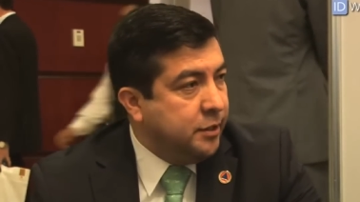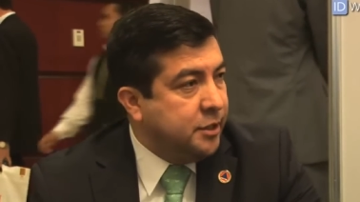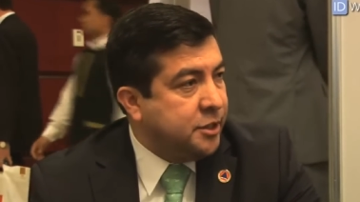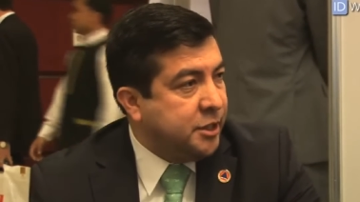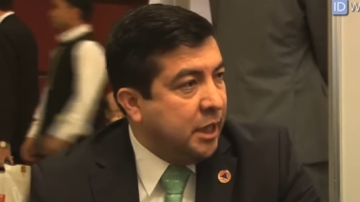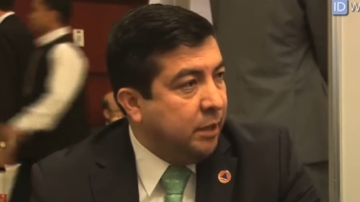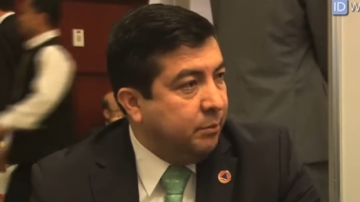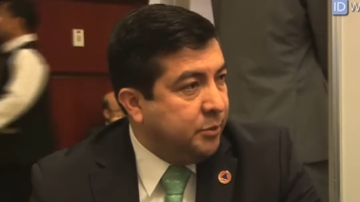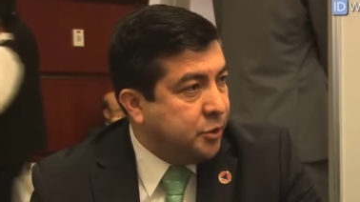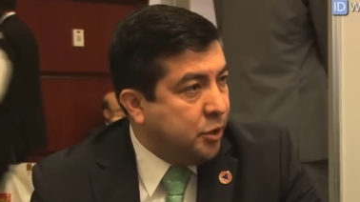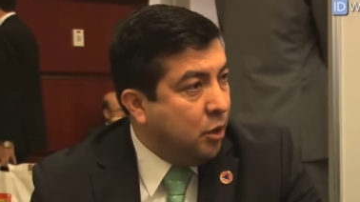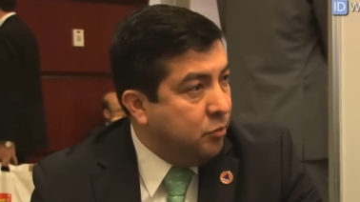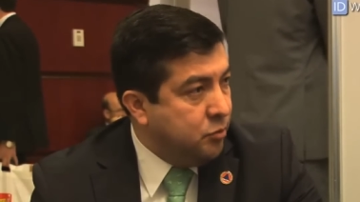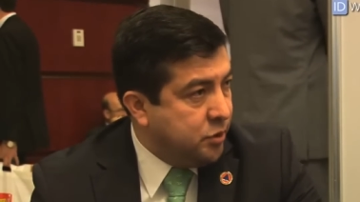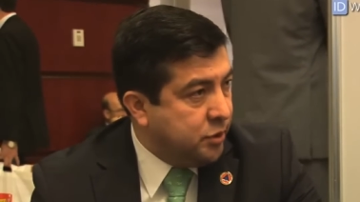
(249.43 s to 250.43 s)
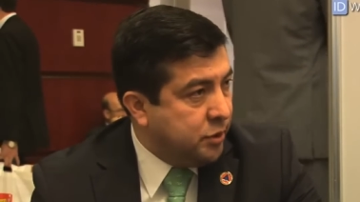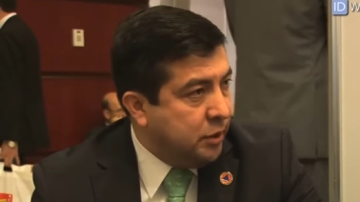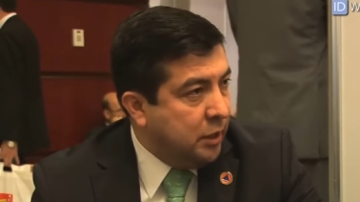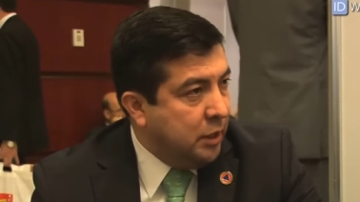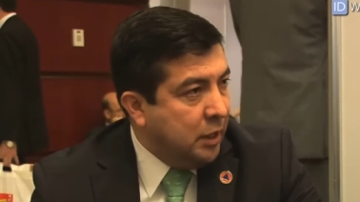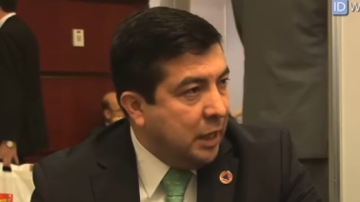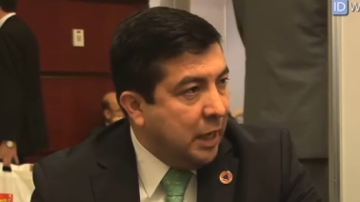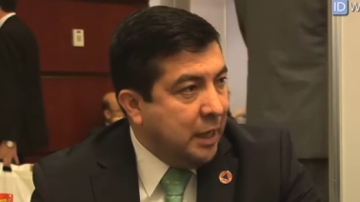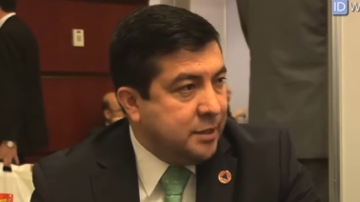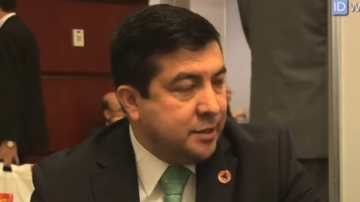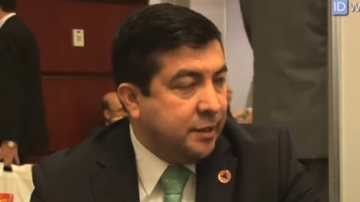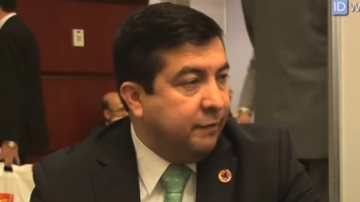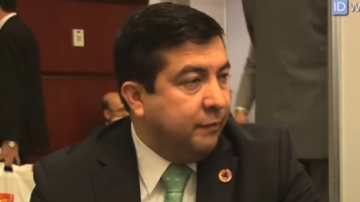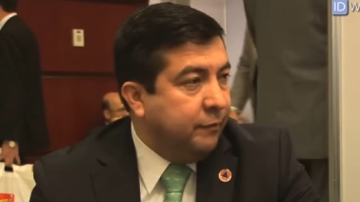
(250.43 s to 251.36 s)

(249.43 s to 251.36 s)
the same zones as the